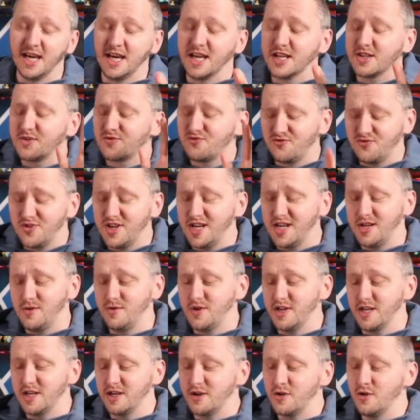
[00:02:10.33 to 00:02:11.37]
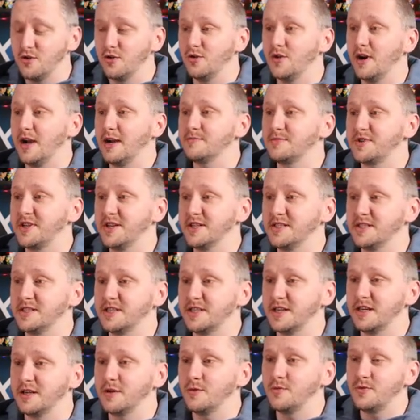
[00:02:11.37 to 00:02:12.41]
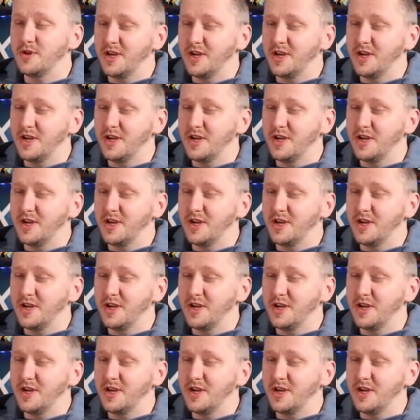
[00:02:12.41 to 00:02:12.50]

It's really really cool, I'm telling you.